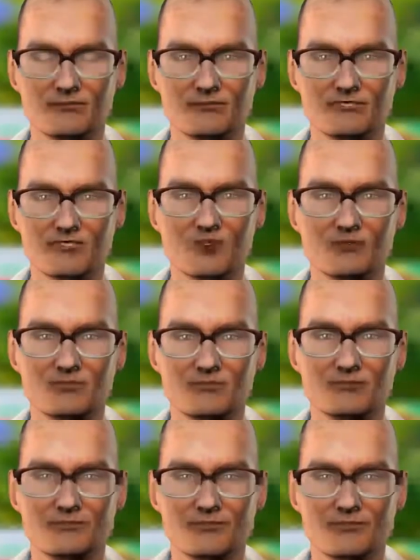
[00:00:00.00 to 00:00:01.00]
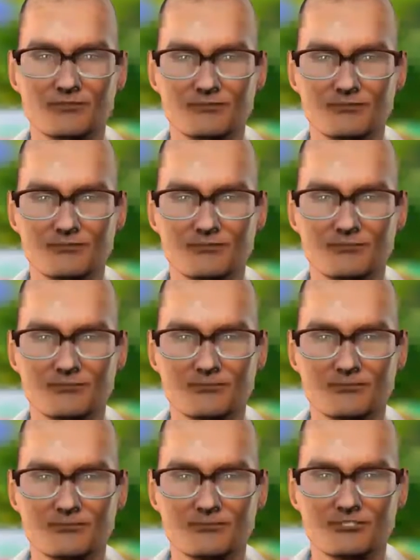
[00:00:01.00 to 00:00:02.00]
A truly remarkable thing
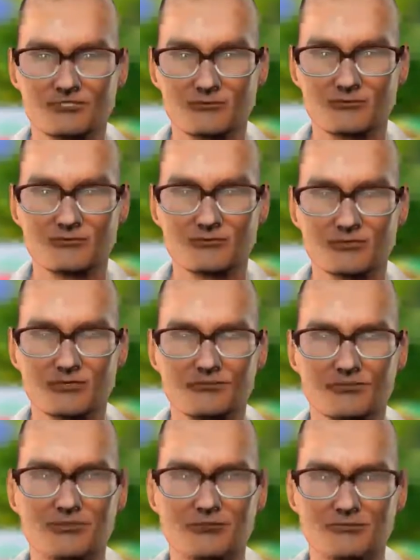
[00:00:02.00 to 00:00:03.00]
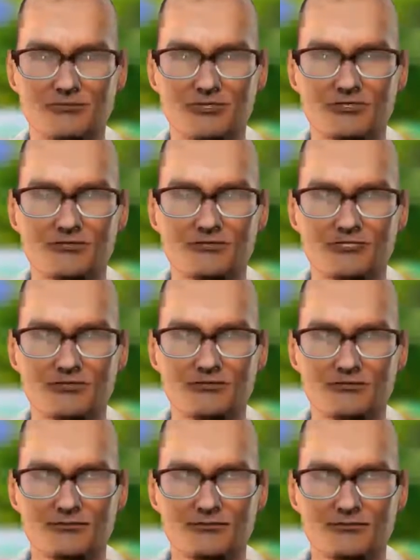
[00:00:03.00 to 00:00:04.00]
happened. He stood on the top of a mount,
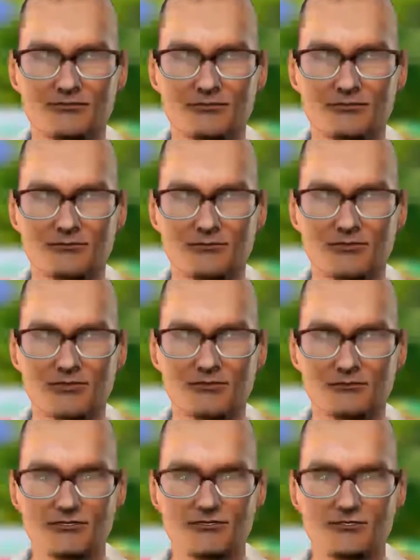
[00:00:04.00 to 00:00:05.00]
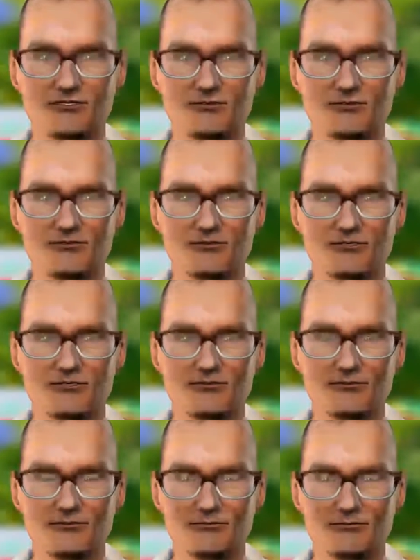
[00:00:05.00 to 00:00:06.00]
of a particular hill
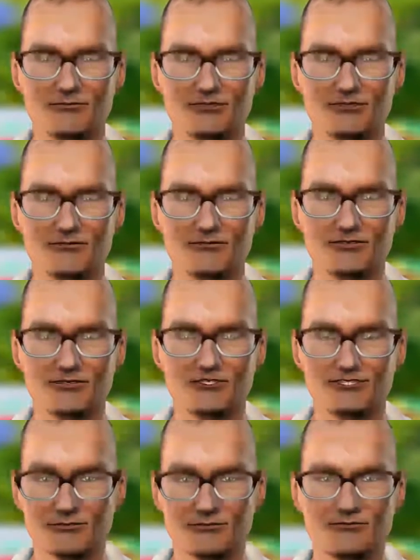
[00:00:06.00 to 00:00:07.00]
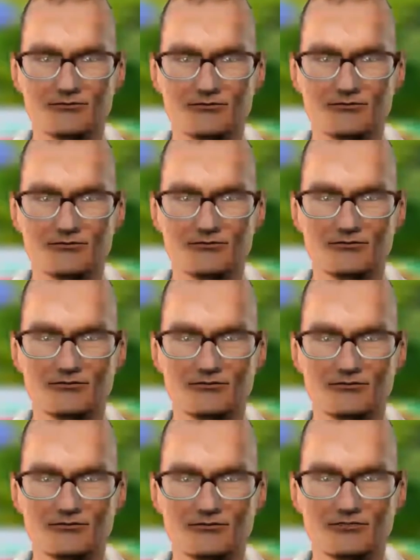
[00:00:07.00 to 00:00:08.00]
in Mecca called Mount Safa.
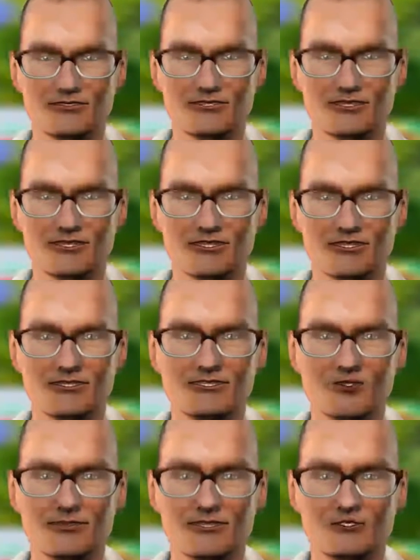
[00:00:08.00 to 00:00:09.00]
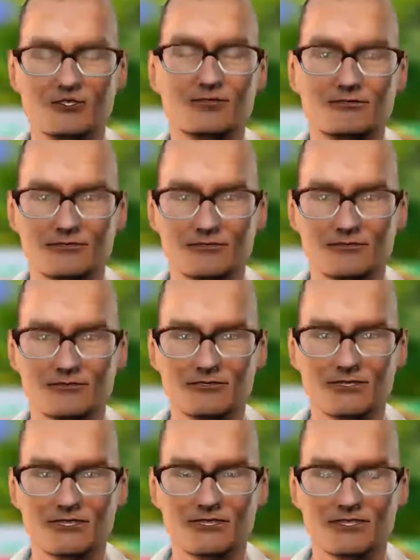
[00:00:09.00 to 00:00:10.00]
And traditionally,
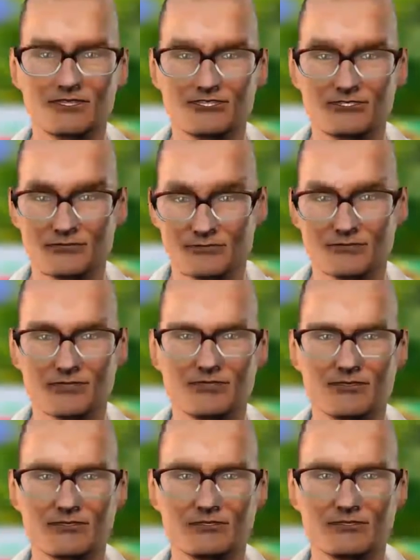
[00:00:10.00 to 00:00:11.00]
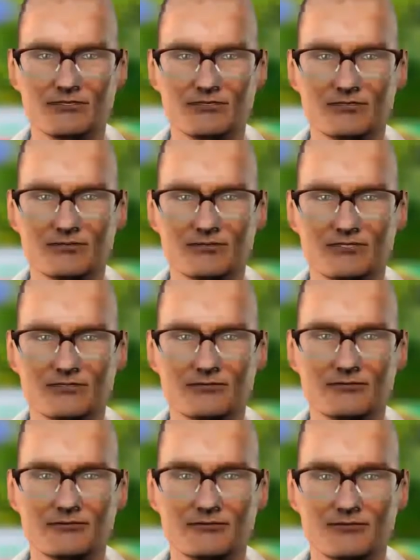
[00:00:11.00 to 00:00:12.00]
this was a
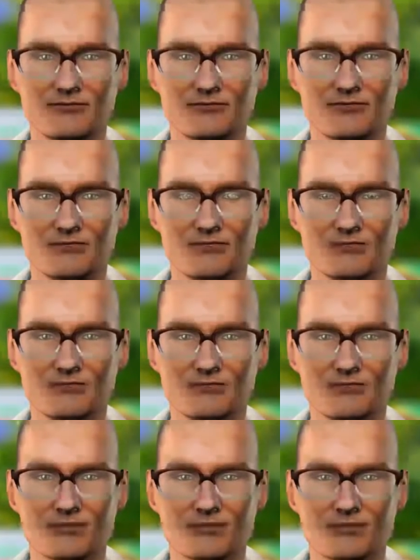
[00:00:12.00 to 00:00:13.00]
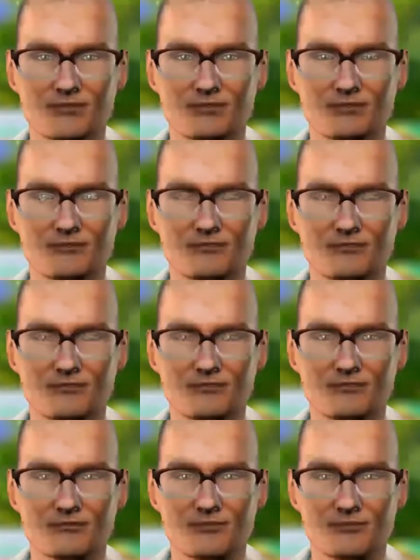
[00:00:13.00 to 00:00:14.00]
place where if Mecca was being
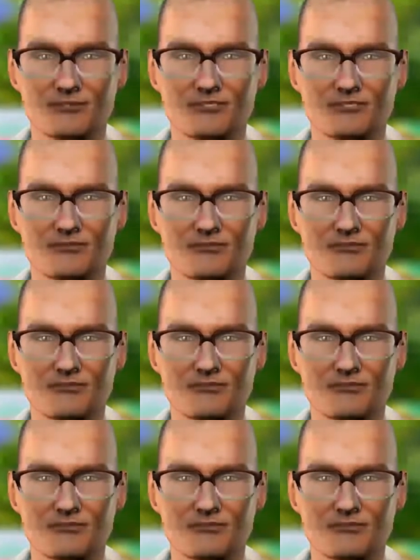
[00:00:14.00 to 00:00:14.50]
attacked,